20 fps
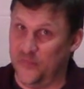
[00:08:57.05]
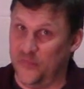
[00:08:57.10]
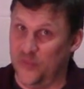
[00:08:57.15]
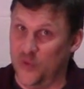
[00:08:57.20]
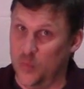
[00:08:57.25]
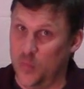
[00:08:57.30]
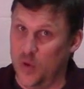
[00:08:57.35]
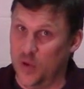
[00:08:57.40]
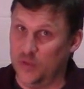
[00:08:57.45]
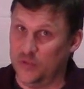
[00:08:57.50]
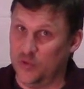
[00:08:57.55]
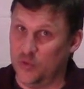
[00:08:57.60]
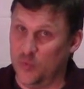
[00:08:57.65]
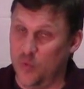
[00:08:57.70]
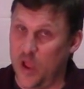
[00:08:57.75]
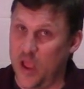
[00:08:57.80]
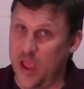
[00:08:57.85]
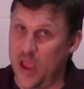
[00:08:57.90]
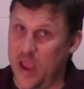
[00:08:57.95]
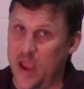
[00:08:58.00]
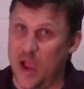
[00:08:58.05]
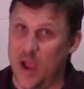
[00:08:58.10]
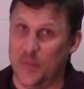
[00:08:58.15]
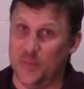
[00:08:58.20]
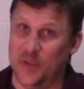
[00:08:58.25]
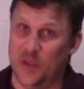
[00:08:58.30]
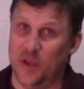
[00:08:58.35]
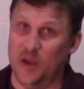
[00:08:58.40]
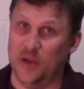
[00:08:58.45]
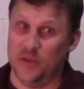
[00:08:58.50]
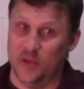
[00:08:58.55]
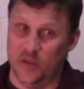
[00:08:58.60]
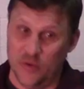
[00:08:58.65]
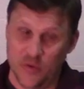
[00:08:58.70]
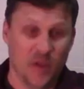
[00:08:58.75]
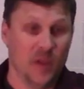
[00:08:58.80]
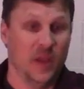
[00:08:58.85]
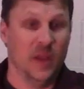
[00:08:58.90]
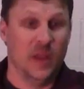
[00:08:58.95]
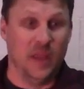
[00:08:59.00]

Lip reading: few months away, I'm telling you,